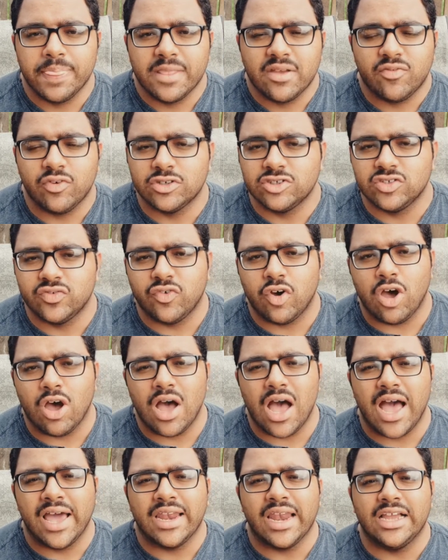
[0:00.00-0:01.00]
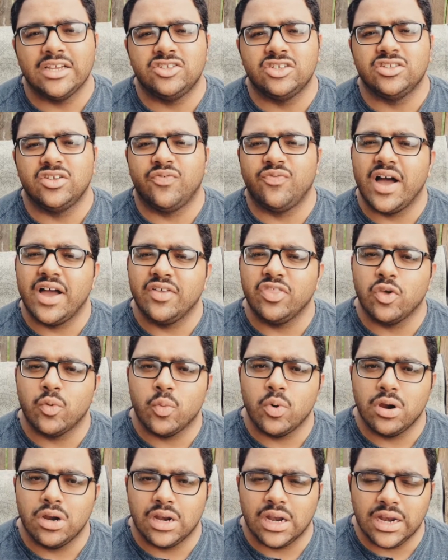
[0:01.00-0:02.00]
First of all, I'd like to define the
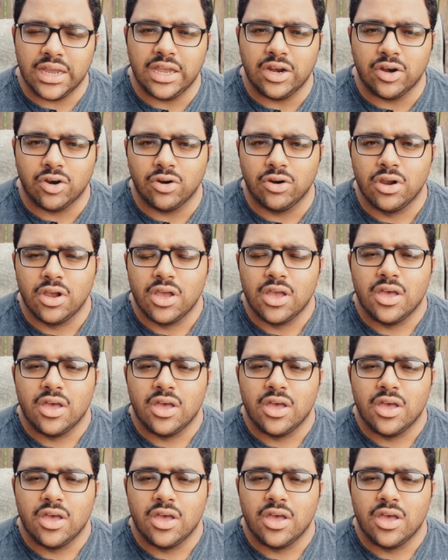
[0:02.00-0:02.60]
word leader,